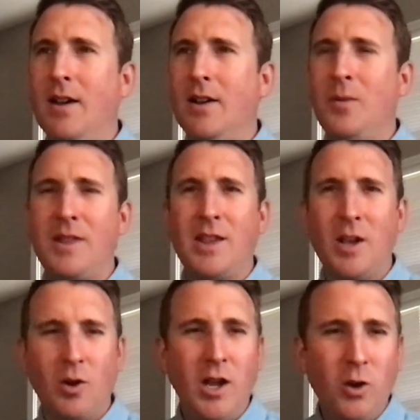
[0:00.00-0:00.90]
with
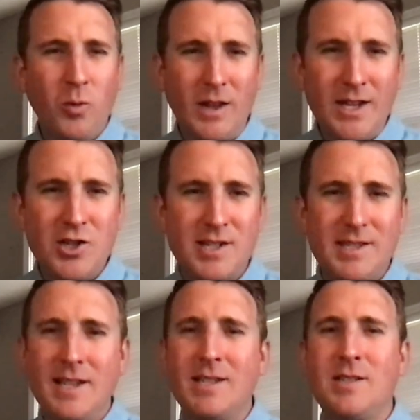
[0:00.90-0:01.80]

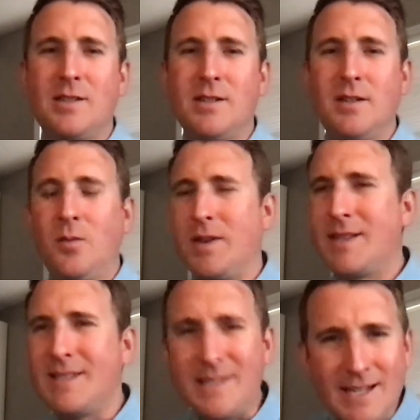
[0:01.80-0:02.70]
irreligiousness, with
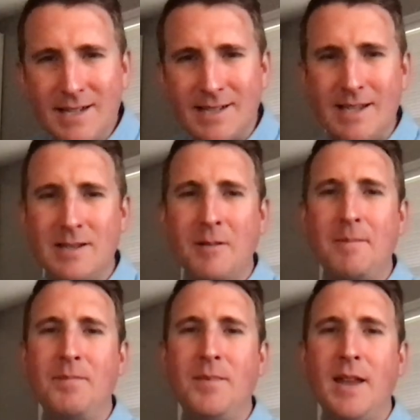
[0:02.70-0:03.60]

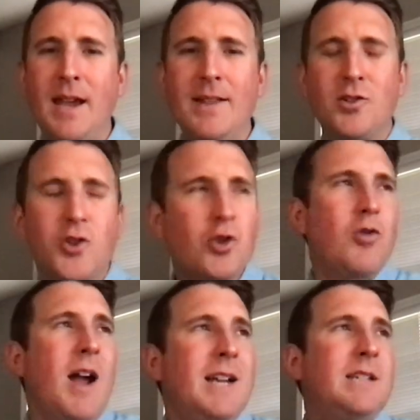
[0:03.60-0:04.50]
cynicism, and they're
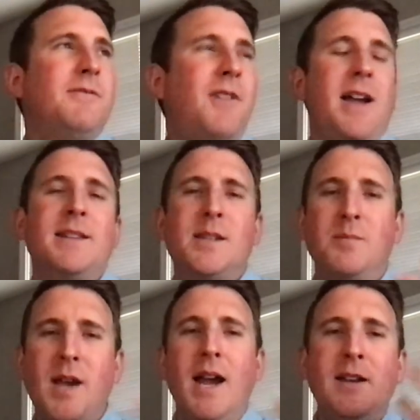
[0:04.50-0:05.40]
trying to find
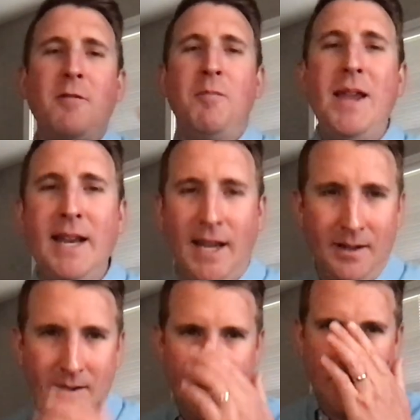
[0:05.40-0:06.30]
some kind of meaning.
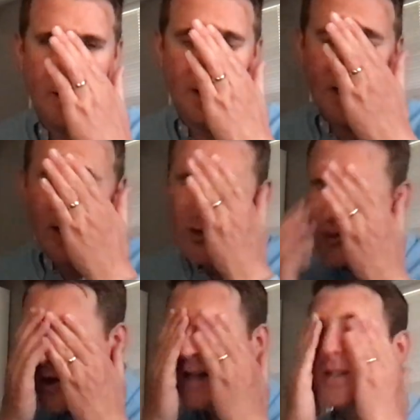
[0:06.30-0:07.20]
They're
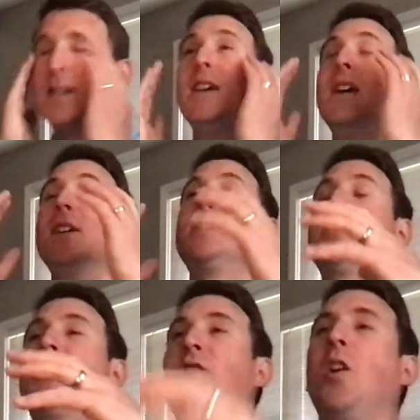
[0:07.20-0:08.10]
trying to
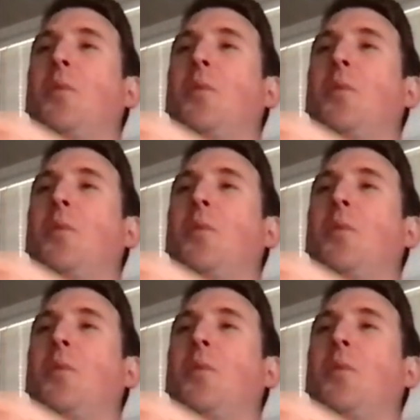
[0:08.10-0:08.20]
start